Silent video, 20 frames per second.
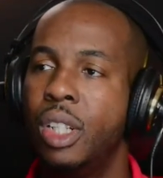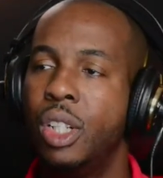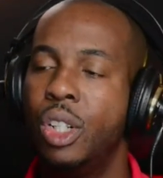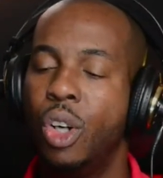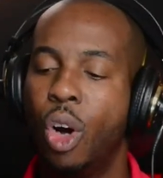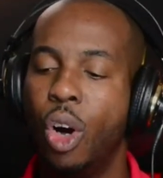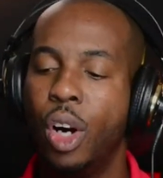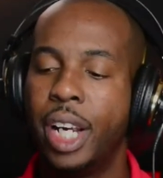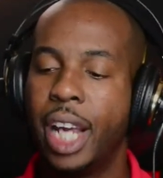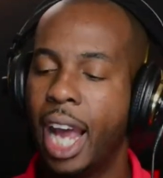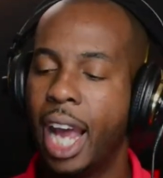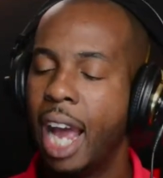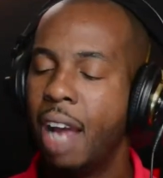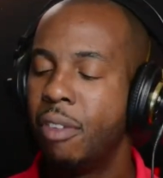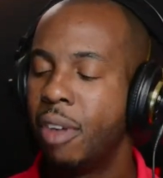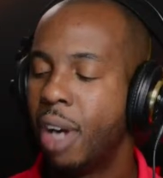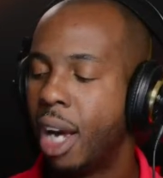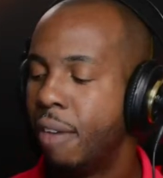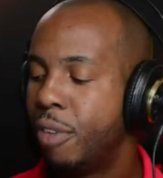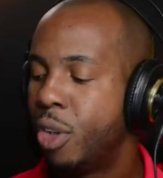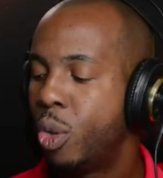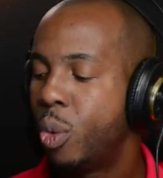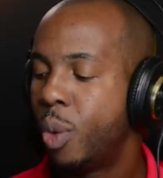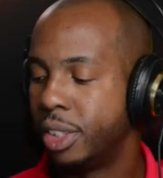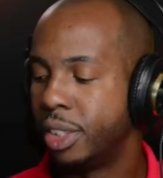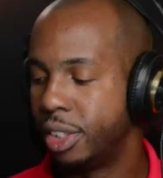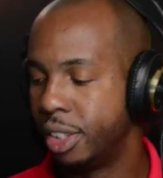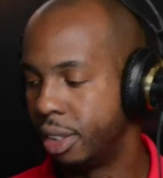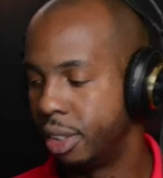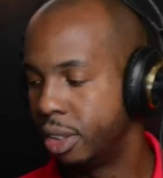Okay, I have a
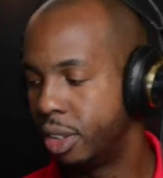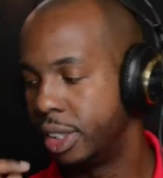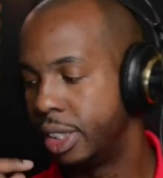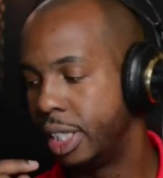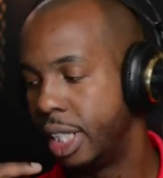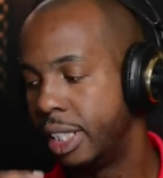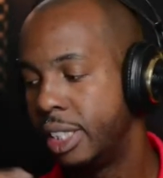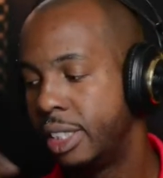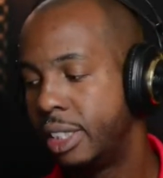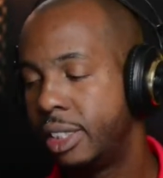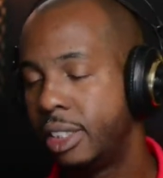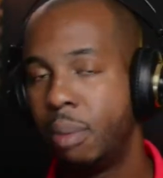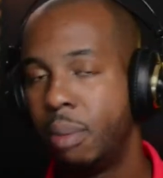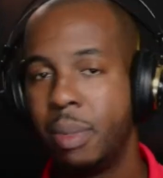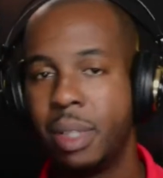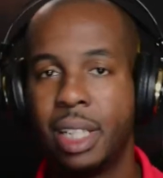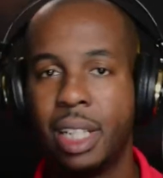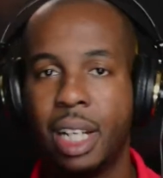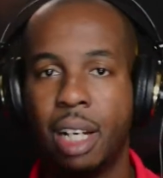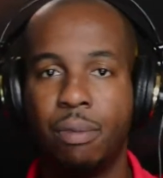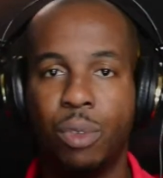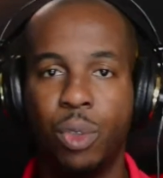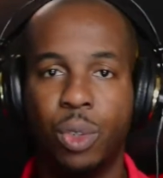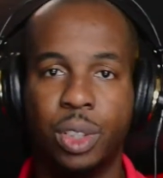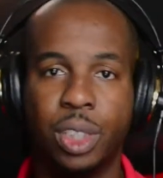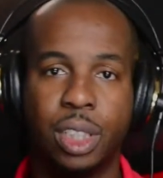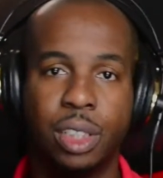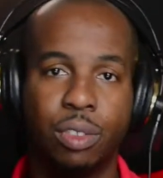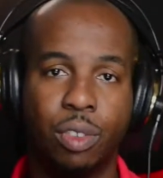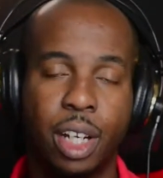question, because this is something that I've
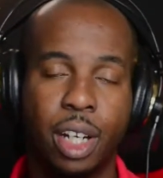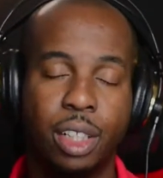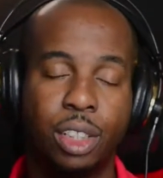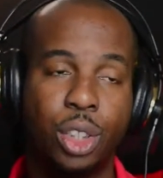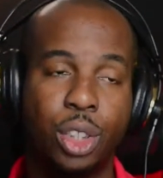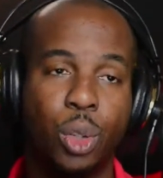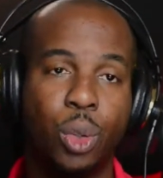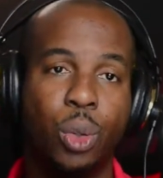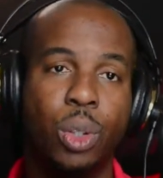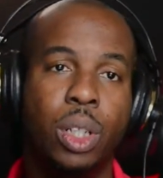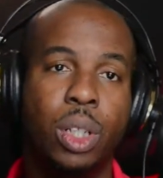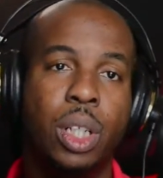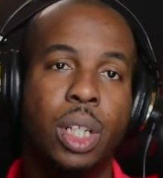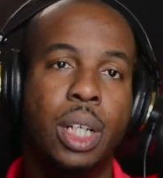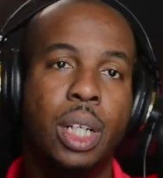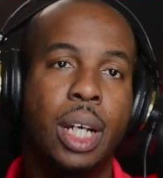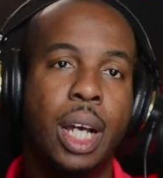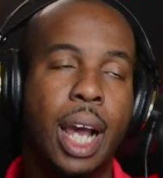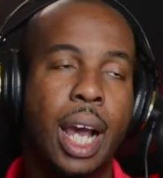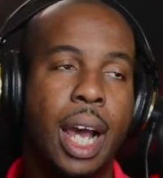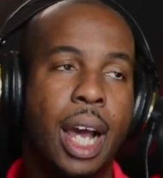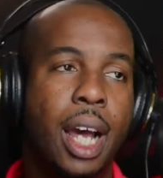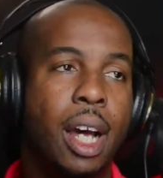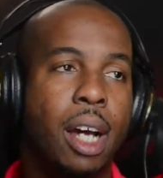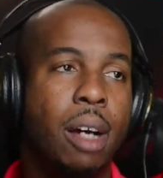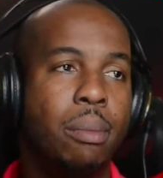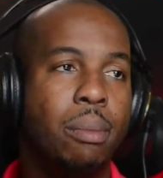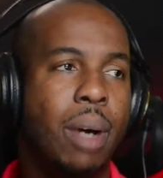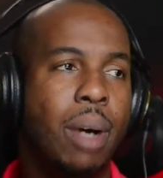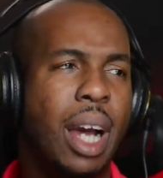noticed, right? So
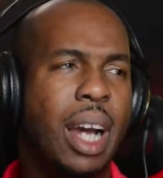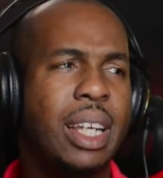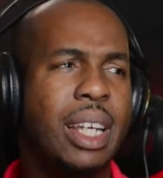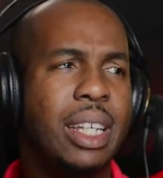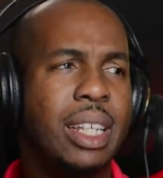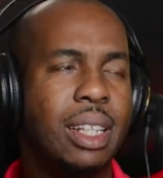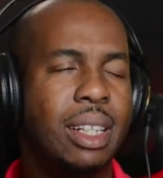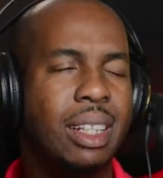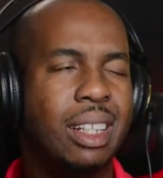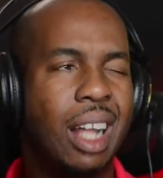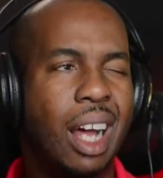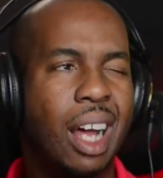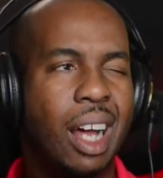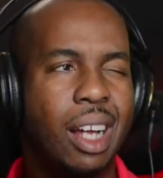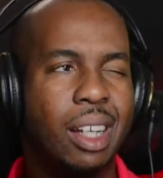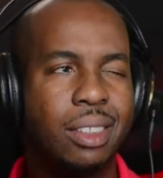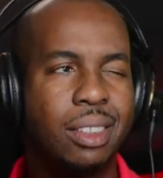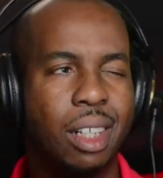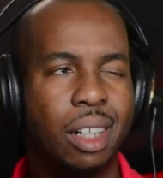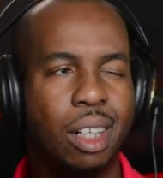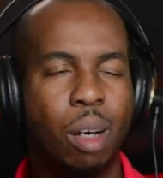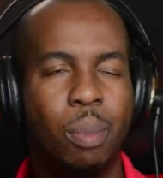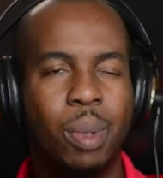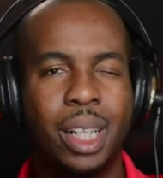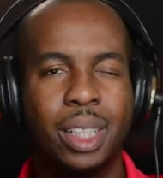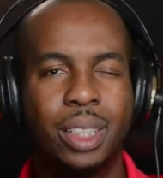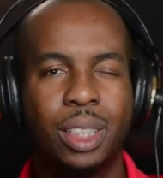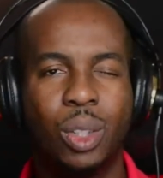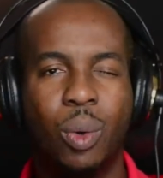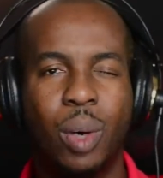a couple of
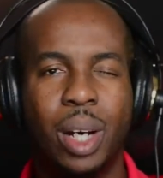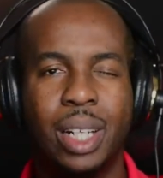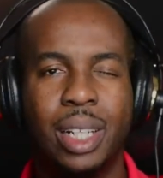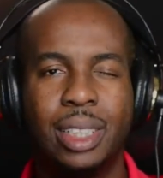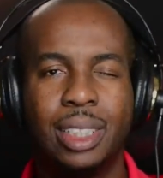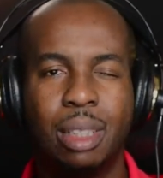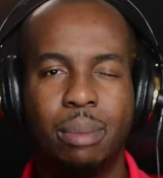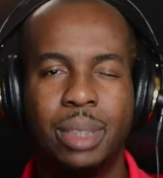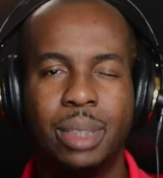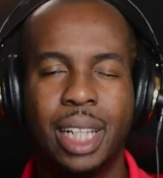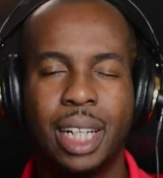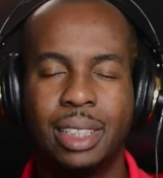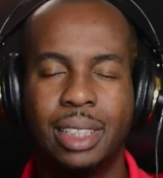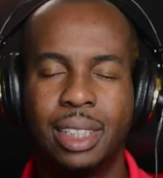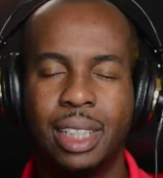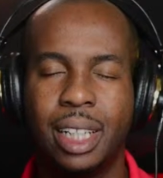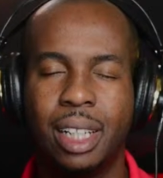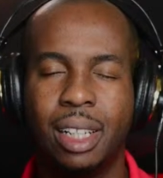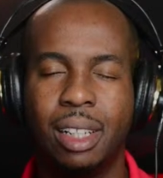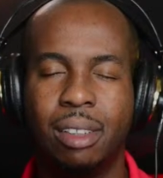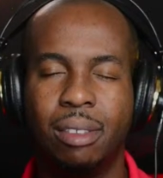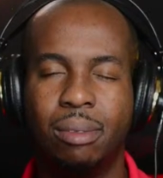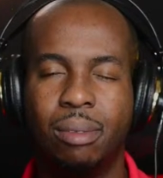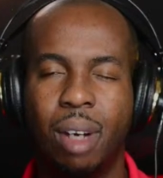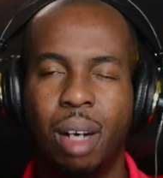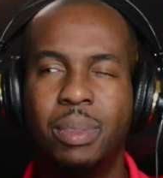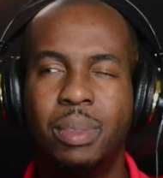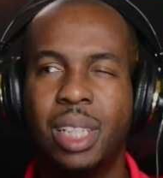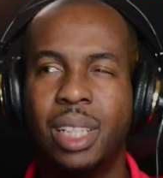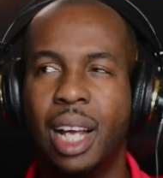years ago, I did some testing.
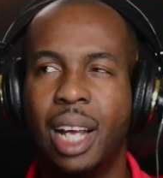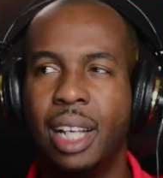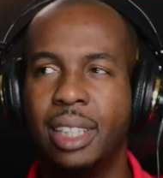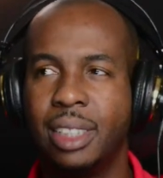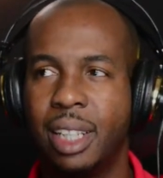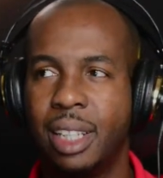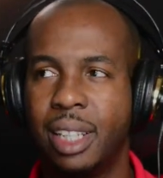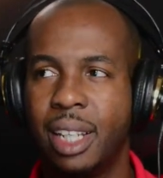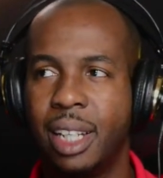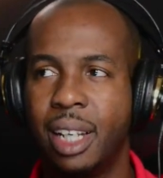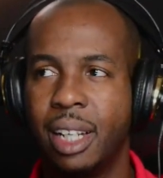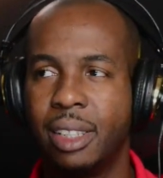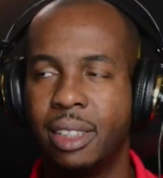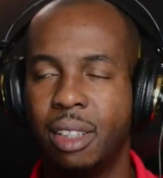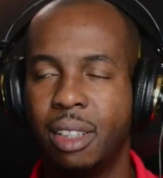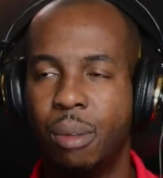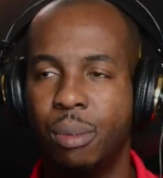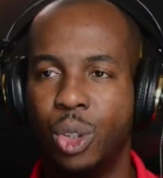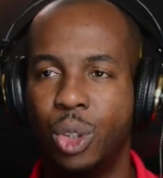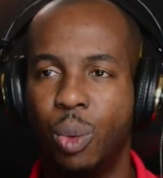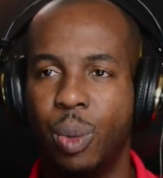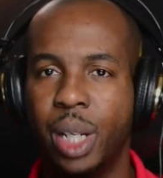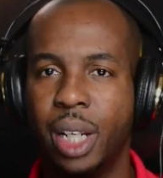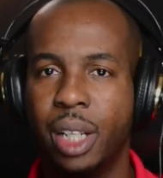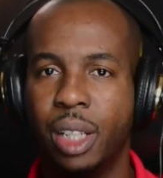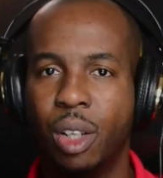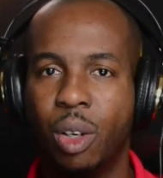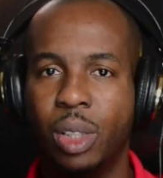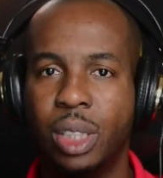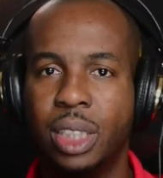Up to last year, I think I stopped doing
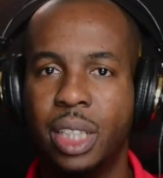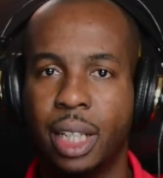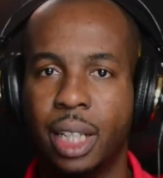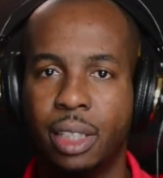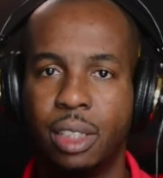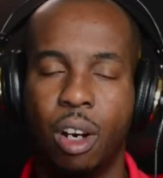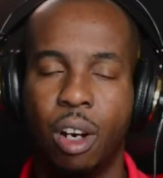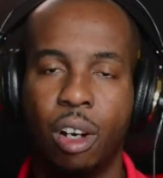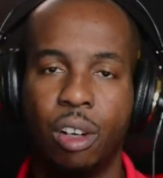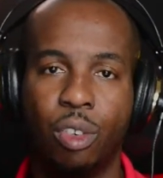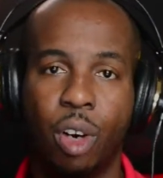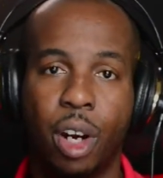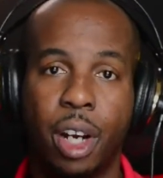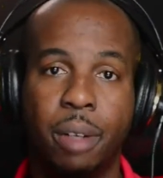it on TikTok, right?